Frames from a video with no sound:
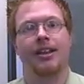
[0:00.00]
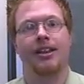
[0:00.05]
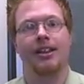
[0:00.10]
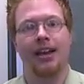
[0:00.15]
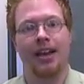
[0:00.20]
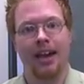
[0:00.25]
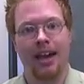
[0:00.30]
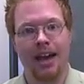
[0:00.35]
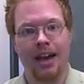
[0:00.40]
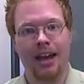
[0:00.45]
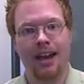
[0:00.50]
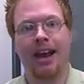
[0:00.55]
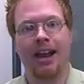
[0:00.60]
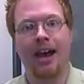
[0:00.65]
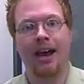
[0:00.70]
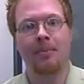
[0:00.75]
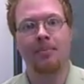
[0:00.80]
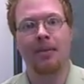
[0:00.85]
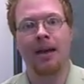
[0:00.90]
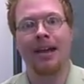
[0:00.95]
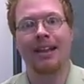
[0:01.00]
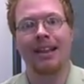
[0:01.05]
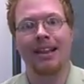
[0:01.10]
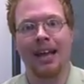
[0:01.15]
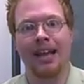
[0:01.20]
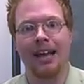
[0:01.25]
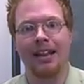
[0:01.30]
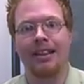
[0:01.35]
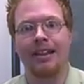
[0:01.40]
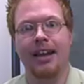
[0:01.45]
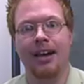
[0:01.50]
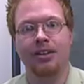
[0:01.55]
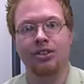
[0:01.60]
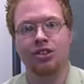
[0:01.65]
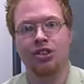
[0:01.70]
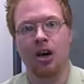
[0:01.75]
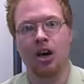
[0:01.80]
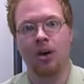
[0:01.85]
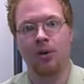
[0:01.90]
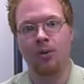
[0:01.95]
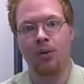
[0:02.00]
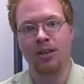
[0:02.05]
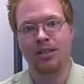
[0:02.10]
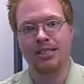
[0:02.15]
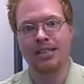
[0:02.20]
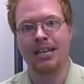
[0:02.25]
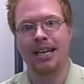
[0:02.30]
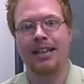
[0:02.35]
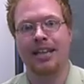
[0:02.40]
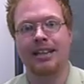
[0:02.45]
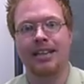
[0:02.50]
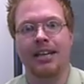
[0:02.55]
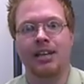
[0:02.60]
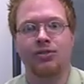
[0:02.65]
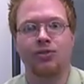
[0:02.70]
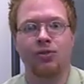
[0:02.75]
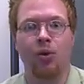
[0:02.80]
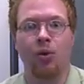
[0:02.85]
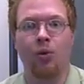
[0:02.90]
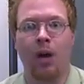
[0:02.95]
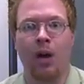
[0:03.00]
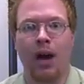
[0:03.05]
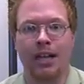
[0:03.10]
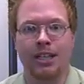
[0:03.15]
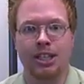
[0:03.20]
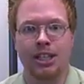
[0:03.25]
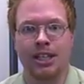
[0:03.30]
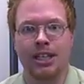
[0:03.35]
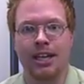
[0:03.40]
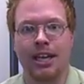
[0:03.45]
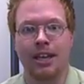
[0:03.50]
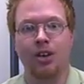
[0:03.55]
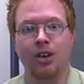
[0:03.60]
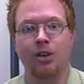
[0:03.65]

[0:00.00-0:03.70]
they had not been led there. So once again, thanks for watching.